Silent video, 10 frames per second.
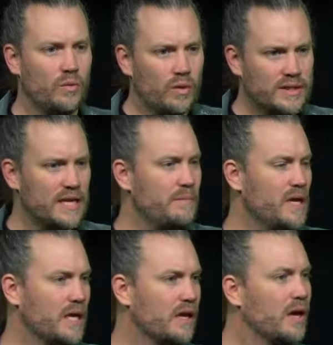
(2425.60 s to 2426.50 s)
What does that
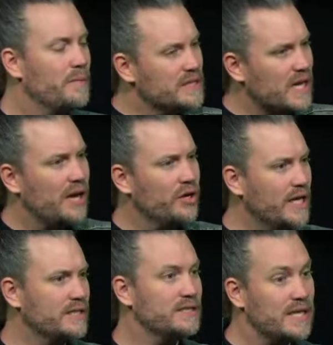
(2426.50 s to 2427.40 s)
mean? It means I don't
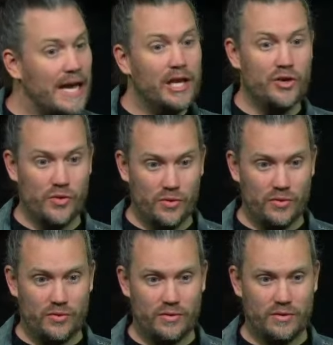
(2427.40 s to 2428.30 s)
get to tell you,
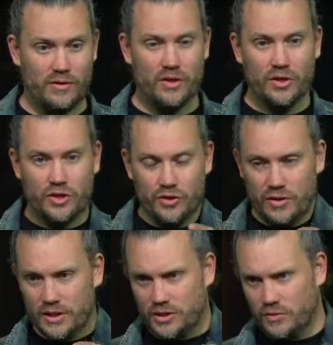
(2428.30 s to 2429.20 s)
do
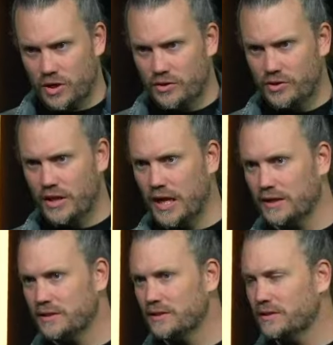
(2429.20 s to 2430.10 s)
this or don't do that.